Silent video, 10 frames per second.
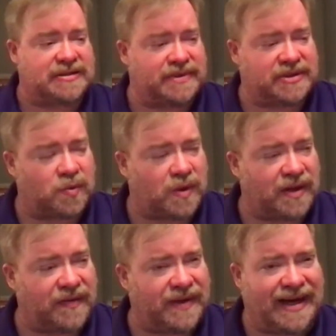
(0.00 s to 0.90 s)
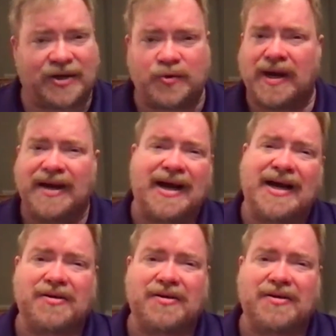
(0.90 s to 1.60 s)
but the one thing I try not